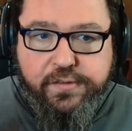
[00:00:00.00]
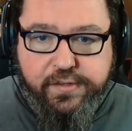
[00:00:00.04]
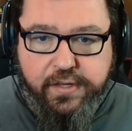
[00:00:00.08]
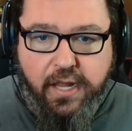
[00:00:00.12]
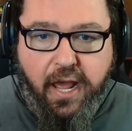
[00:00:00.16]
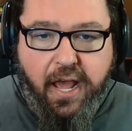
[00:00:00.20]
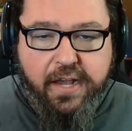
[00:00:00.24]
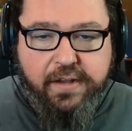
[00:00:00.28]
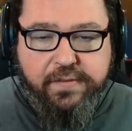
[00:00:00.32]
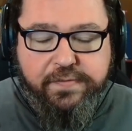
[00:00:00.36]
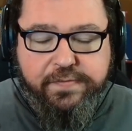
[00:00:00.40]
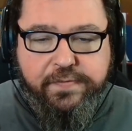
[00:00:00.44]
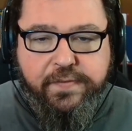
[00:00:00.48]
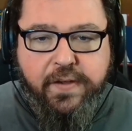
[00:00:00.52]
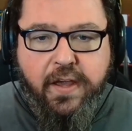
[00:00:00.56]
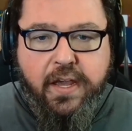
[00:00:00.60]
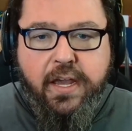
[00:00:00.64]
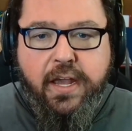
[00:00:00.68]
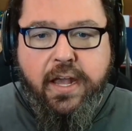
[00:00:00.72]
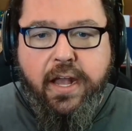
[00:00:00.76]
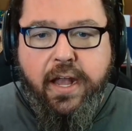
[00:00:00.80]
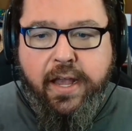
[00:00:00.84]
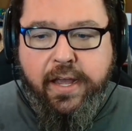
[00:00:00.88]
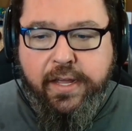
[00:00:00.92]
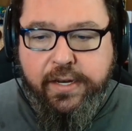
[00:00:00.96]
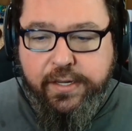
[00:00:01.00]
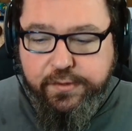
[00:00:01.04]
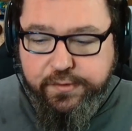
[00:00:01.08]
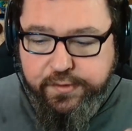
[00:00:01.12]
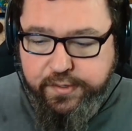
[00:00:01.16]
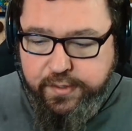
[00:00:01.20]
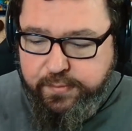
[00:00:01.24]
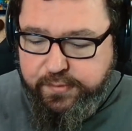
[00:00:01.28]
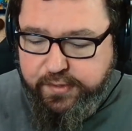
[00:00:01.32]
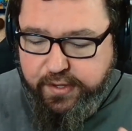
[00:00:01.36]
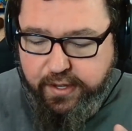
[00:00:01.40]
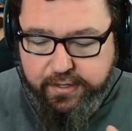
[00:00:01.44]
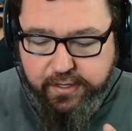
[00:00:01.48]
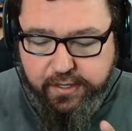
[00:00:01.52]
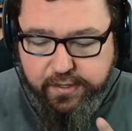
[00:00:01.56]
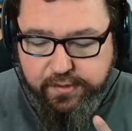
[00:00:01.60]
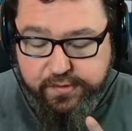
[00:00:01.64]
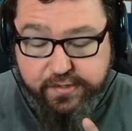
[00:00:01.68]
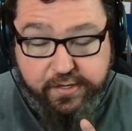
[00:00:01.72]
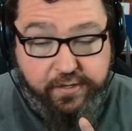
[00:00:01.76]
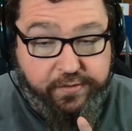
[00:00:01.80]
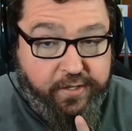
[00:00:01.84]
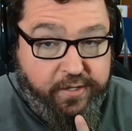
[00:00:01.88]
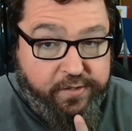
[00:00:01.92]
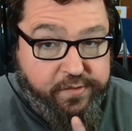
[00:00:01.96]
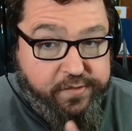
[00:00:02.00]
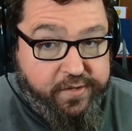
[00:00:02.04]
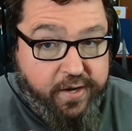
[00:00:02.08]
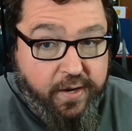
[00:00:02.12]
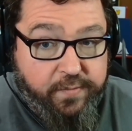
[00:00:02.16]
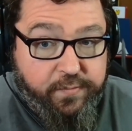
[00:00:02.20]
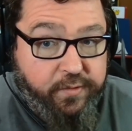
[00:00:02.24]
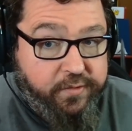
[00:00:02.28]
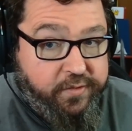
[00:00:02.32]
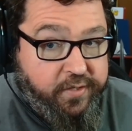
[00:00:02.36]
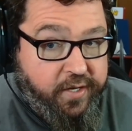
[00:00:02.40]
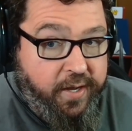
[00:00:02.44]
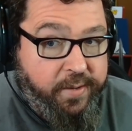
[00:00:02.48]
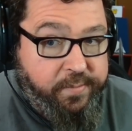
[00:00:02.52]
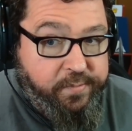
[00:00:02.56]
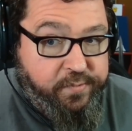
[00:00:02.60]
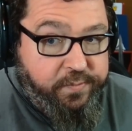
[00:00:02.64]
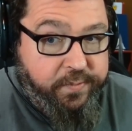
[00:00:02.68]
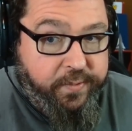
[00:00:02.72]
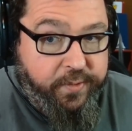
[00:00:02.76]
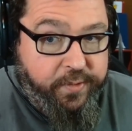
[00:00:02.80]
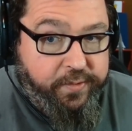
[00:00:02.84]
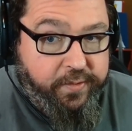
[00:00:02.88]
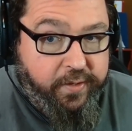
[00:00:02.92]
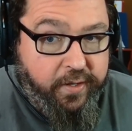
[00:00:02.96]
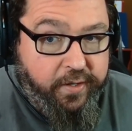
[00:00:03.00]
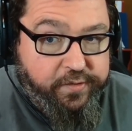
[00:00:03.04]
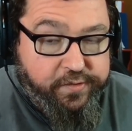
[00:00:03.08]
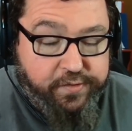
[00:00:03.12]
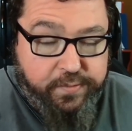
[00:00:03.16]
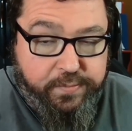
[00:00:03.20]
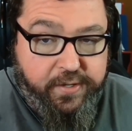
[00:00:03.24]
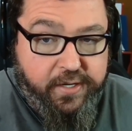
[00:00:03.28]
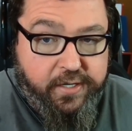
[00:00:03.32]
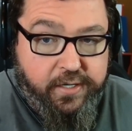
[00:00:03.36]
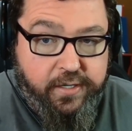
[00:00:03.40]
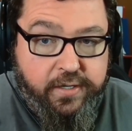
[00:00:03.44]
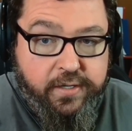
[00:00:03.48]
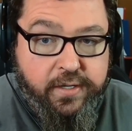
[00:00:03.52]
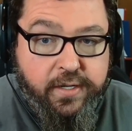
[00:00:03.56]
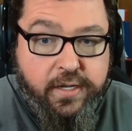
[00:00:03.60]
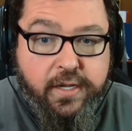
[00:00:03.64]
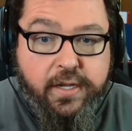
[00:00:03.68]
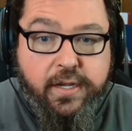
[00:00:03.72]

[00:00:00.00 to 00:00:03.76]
life. And it seems like he has done that several times with uh, Sabrina.